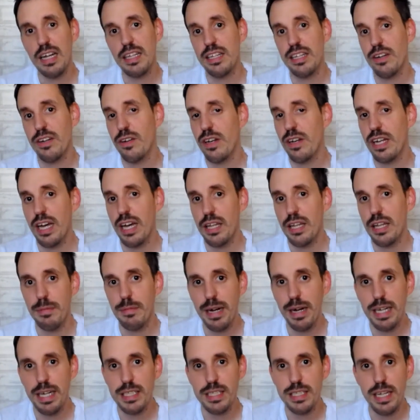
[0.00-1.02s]
only
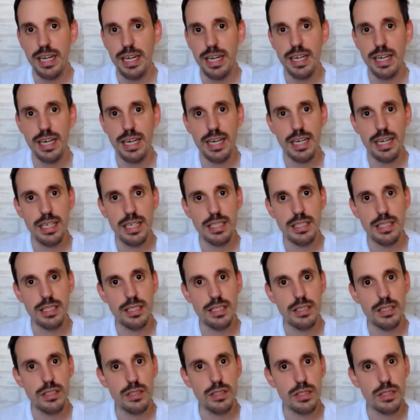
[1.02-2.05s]
advice that I
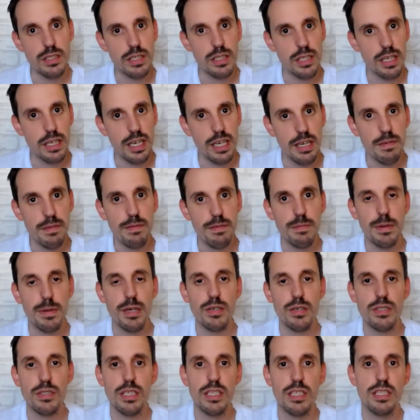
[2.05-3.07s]
can give,
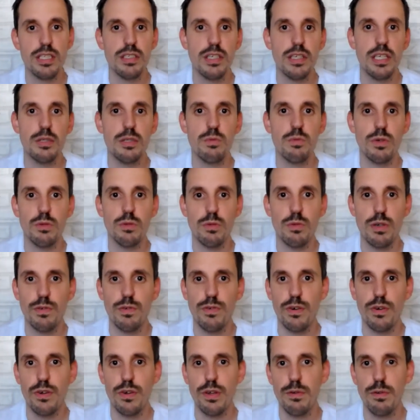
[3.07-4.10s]
because it's what worked
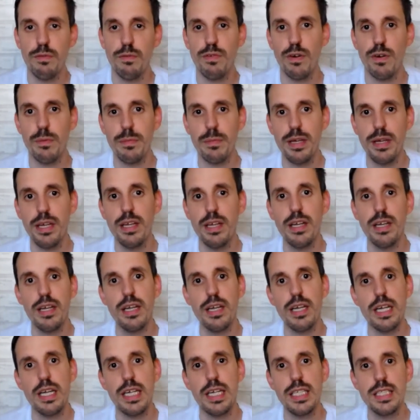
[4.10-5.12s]
for me,
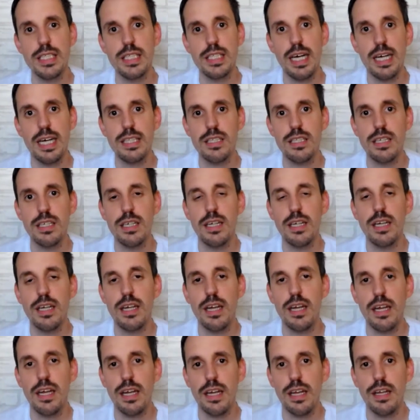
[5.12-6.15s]
is that
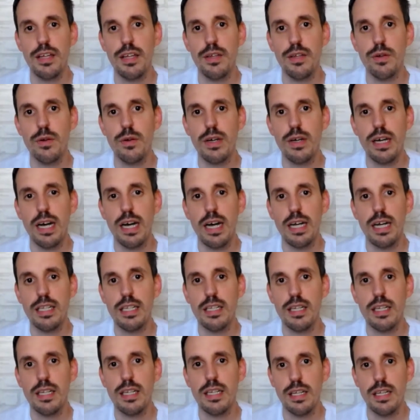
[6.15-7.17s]
you
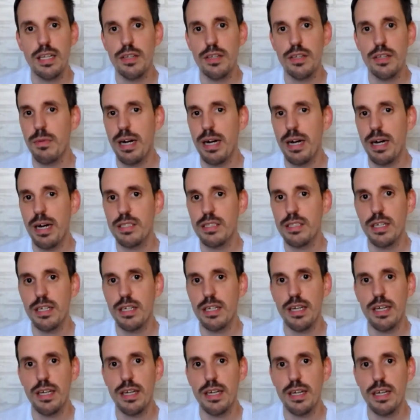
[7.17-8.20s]
must
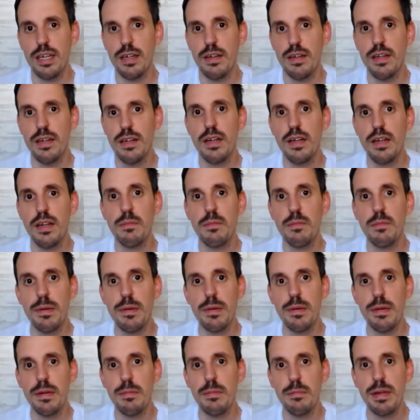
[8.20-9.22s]

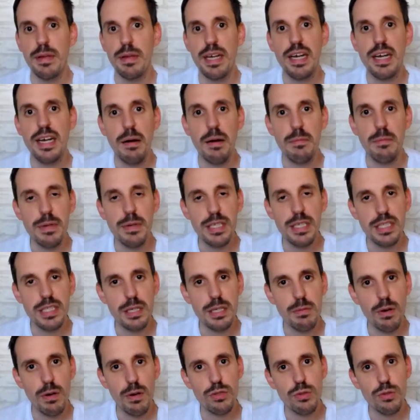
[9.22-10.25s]
become
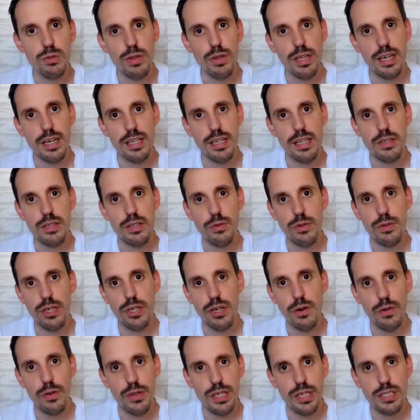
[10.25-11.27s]
visible to the
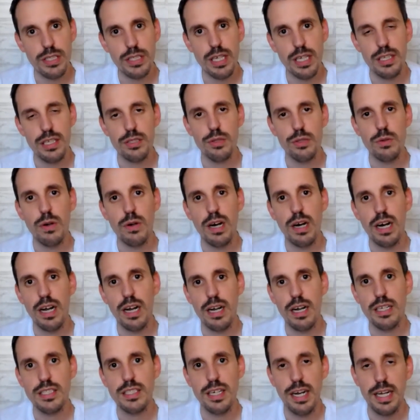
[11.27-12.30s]
audience that you are
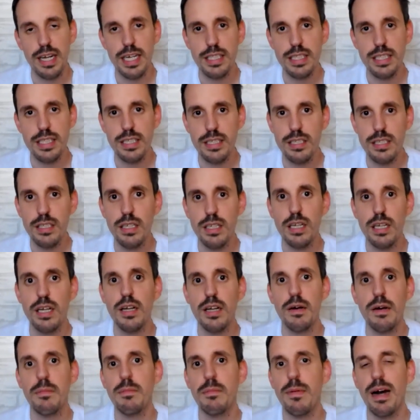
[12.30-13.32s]
targeting
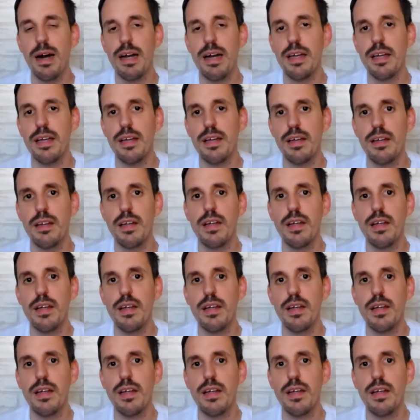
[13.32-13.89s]
by